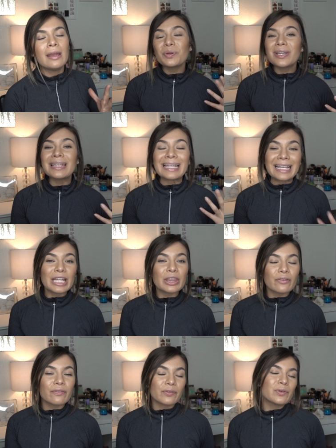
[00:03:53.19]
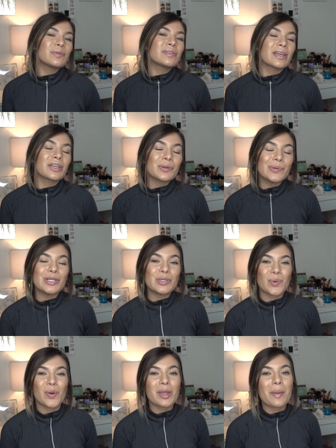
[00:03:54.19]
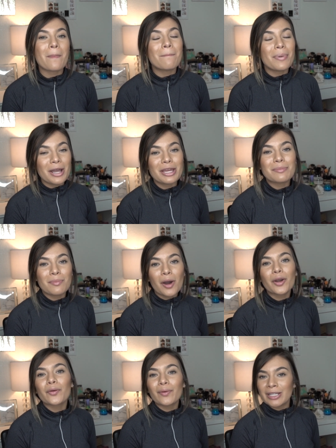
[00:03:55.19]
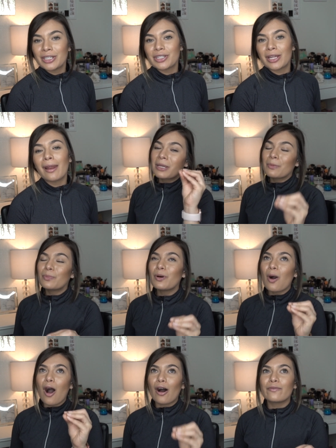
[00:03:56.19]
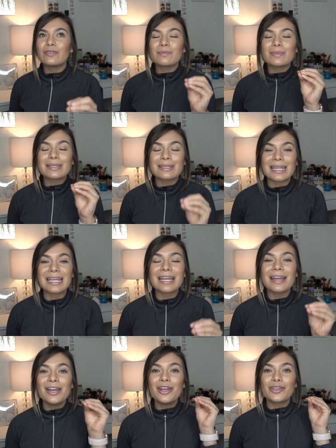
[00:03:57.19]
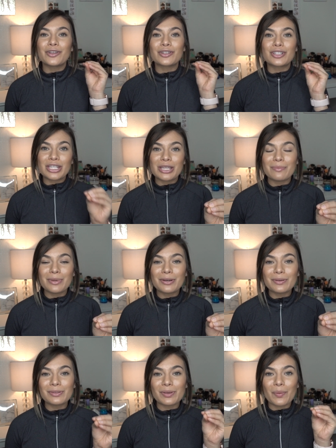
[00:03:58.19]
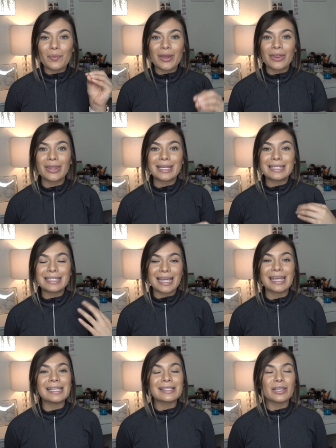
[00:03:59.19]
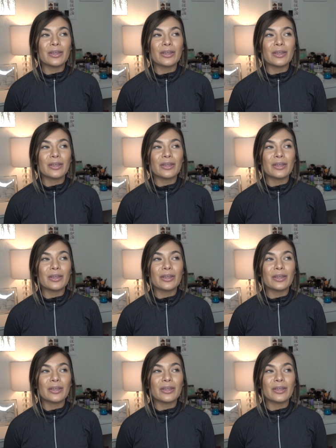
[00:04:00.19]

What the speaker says: You can eat the foods that you enjoy, but in moderation. People often mistake your cheat meals with days.